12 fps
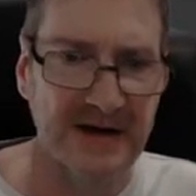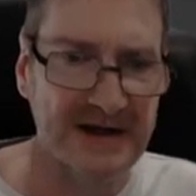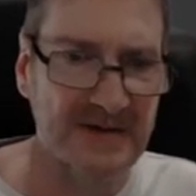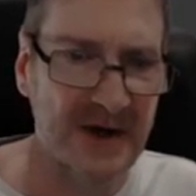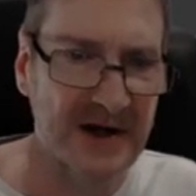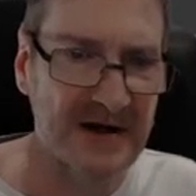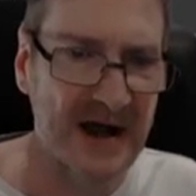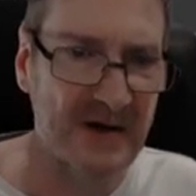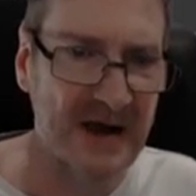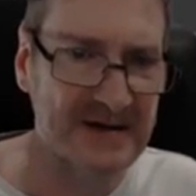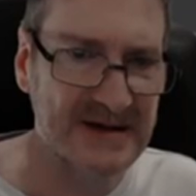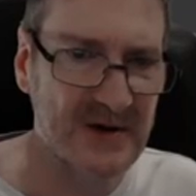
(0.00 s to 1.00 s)
And that's better. Now
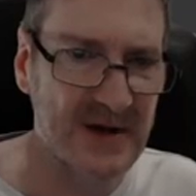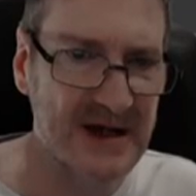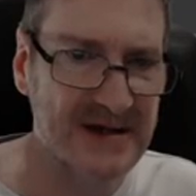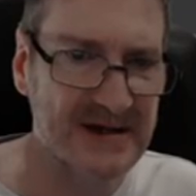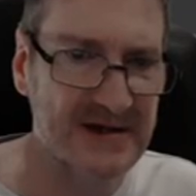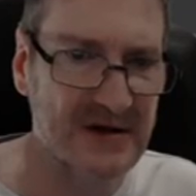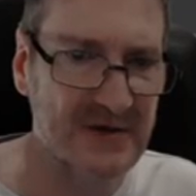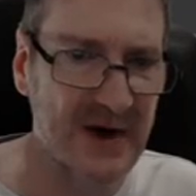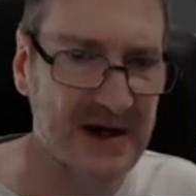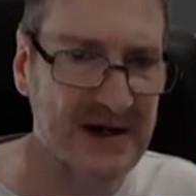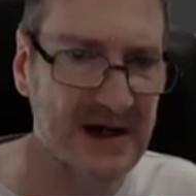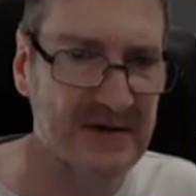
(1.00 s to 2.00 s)
we have squares and not
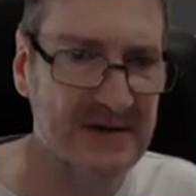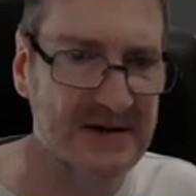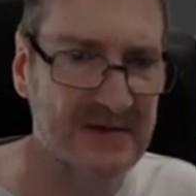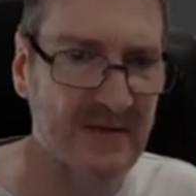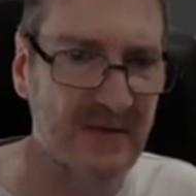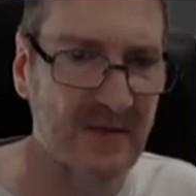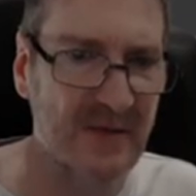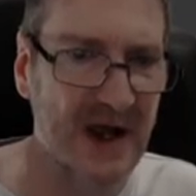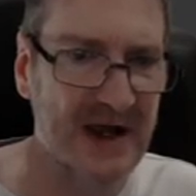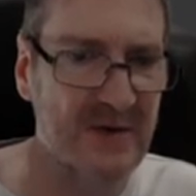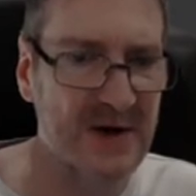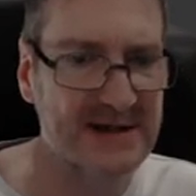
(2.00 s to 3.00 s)
rectangles,
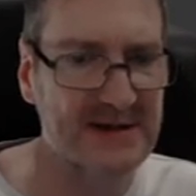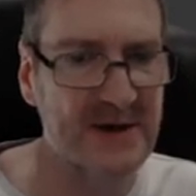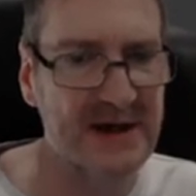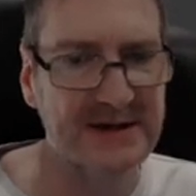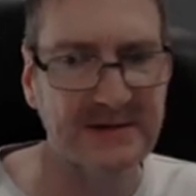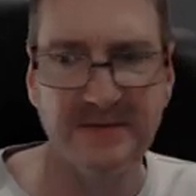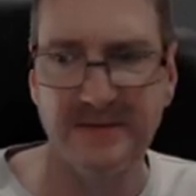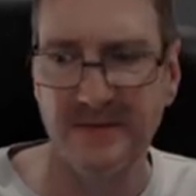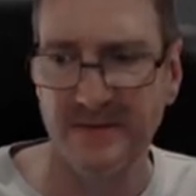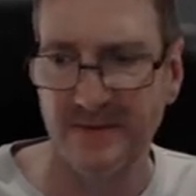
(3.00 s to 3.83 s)
black and white squares.